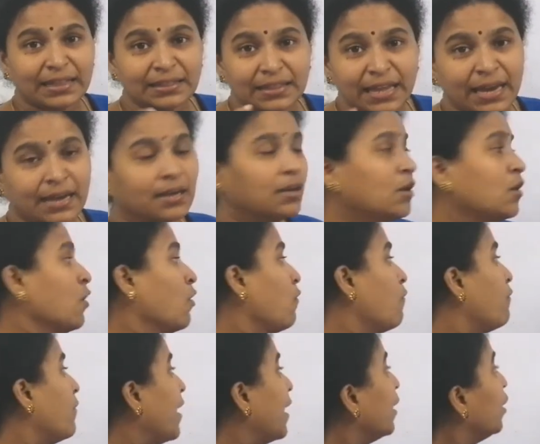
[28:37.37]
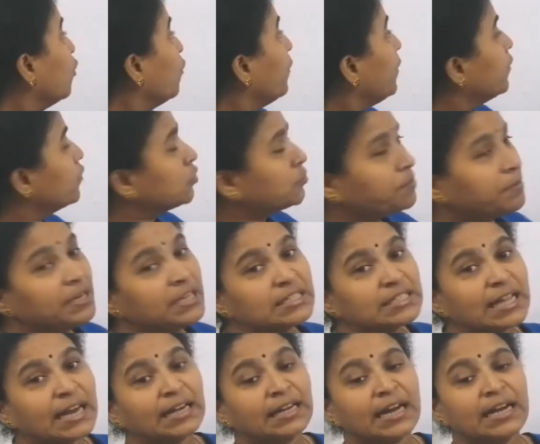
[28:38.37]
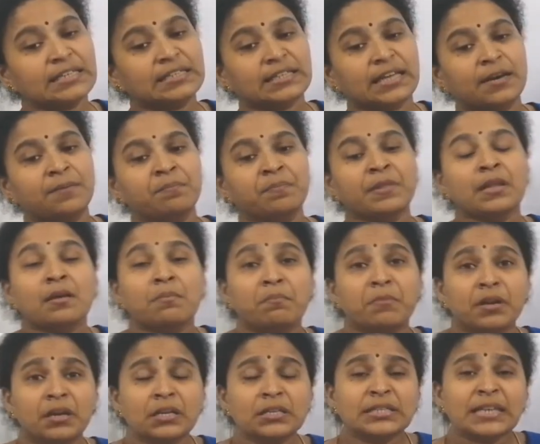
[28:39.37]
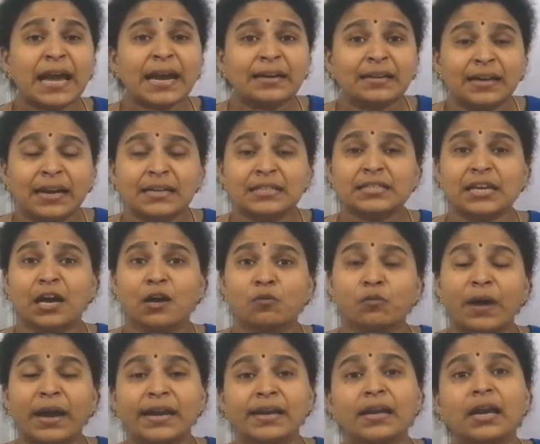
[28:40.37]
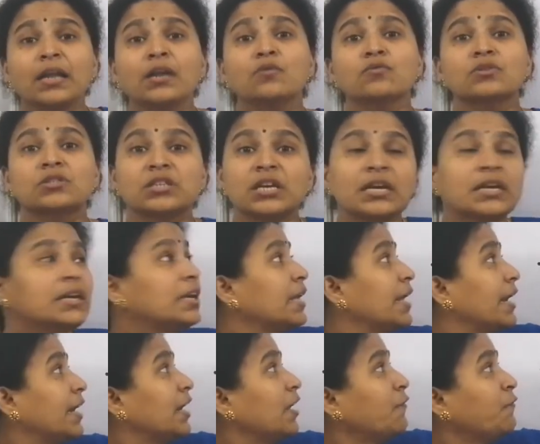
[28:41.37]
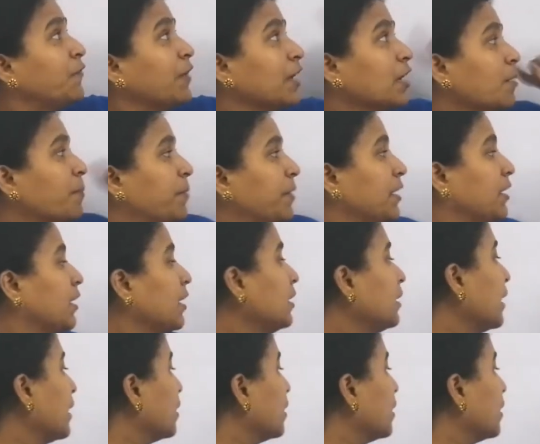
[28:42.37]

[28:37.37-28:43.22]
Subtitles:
And then where do we use mini satellites then? Mini satellites are widely used in DNA fingerprinting